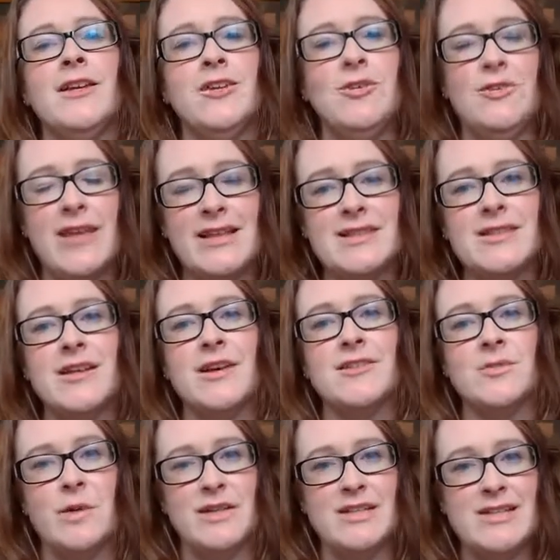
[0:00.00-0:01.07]
you then start
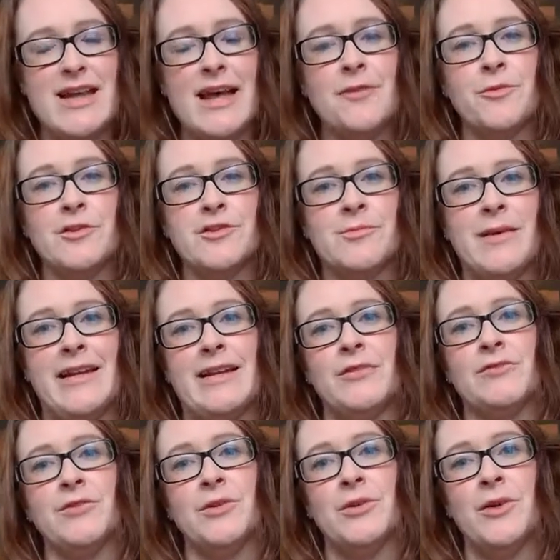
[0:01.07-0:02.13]
to understand what's
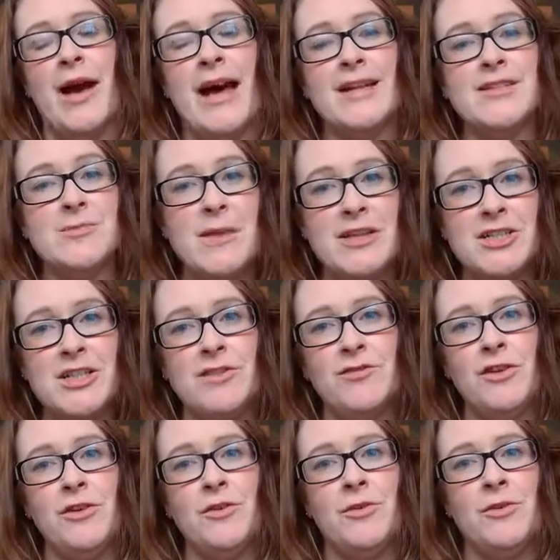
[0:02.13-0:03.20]
meaningful. And especially
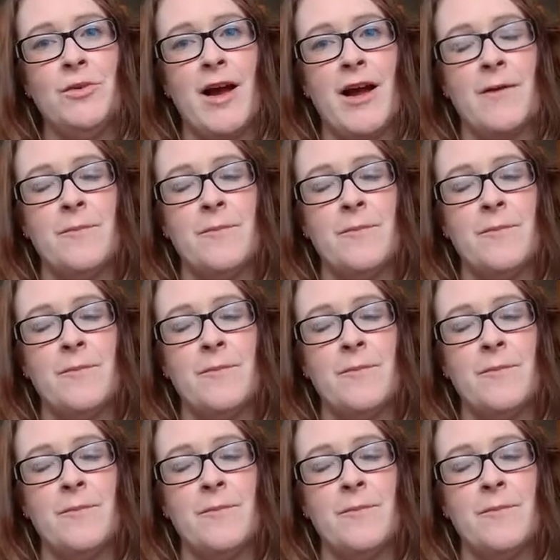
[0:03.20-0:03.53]
if you